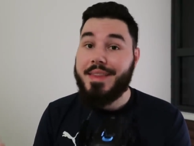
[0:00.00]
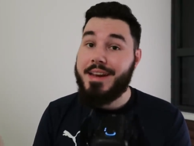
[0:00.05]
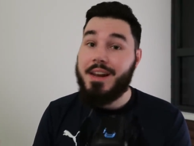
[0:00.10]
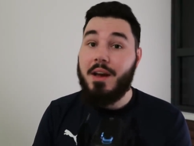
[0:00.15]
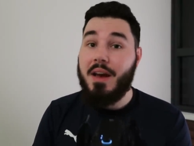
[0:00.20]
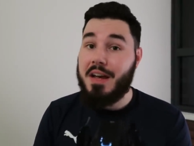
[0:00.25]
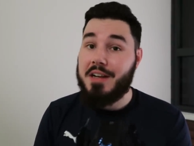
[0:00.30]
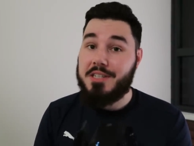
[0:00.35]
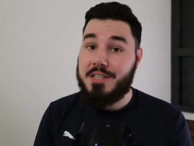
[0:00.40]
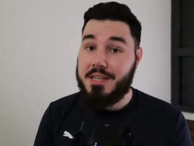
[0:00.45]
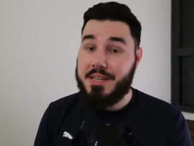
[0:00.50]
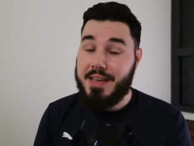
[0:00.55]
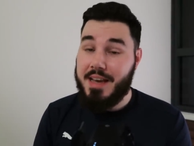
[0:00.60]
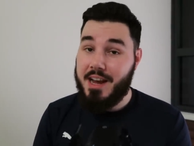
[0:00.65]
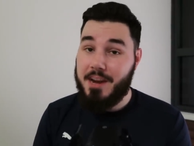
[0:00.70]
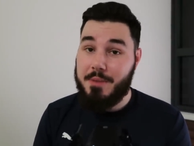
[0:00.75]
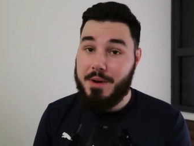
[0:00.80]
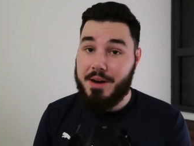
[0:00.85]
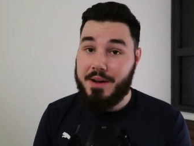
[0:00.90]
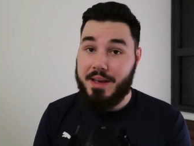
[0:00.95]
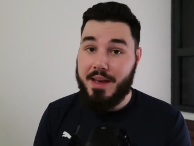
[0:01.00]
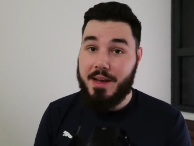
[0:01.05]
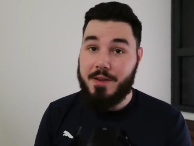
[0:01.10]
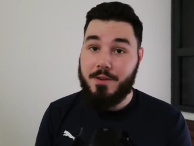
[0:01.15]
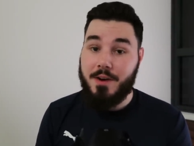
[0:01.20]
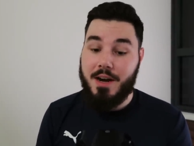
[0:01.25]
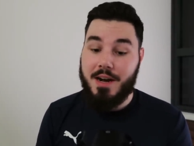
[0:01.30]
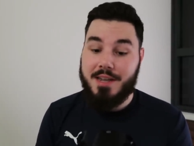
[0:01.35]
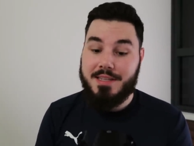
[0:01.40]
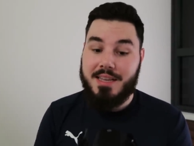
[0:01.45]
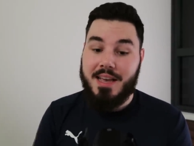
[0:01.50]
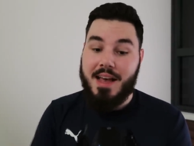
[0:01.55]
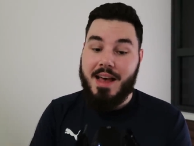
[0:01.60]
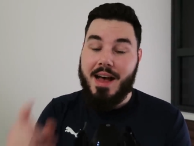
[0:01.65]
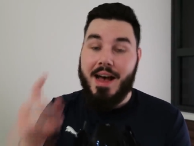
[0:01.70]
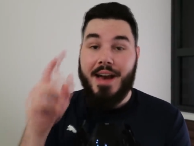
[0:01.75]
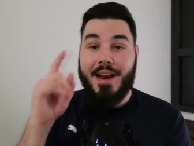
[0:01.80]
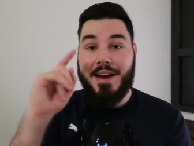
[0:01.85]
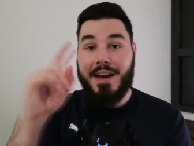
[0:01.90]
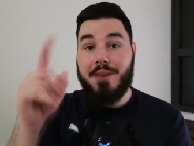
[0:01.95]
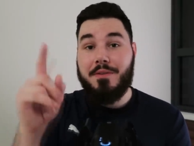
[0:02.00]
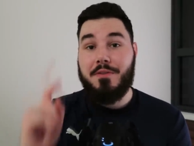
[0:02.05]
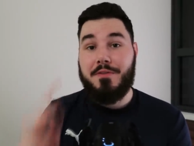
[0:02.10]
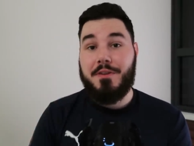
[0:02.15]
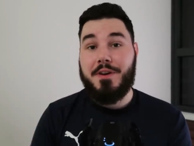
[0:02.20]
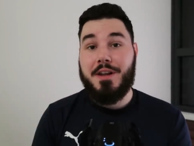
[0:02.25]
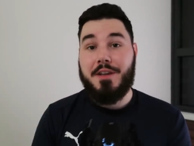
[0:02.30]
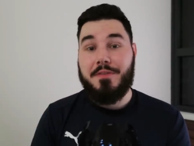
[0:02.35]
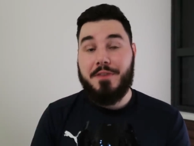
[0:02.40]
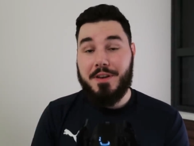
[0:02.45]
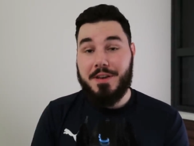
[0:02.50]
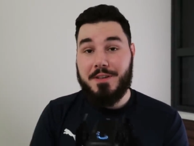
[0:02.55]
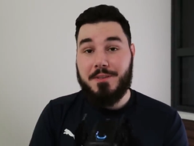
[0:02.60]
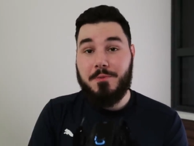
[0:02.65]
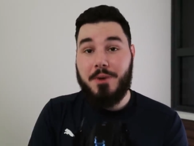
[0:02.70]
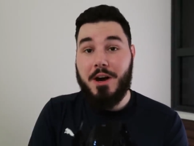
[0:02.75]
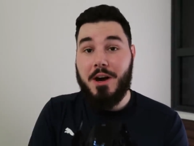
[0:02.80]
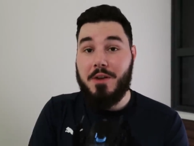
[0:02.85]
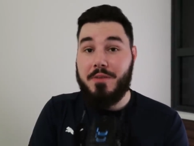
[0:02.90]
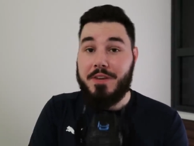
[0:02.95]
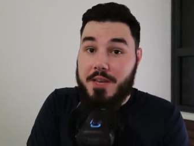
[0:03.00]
they don't actually care about gay rights. And another funny thing as well,